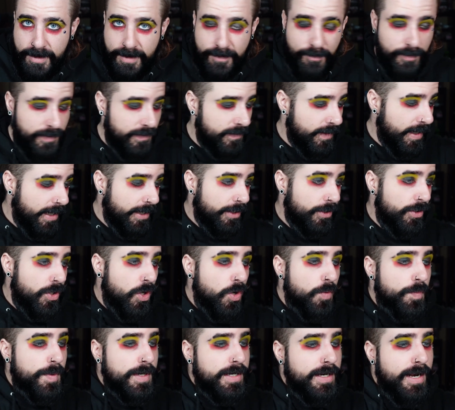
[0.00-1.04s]
Was like,
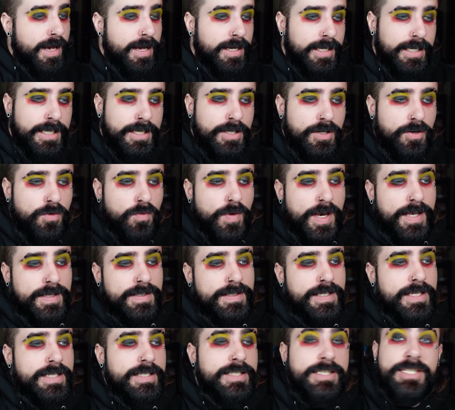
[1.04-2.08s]
nope, not getting
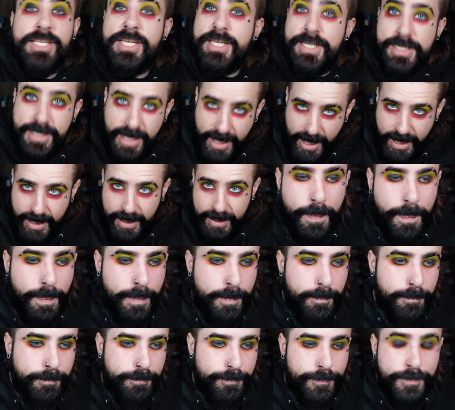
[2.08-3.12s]
arrested today.
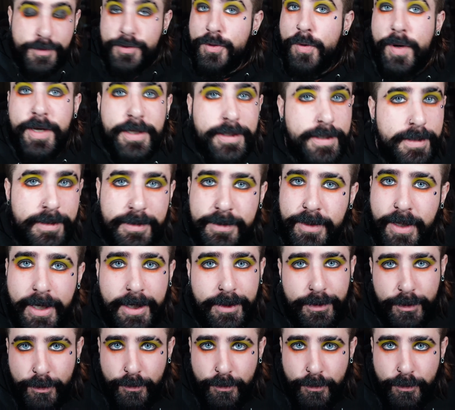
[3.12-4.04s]
So I didn't like the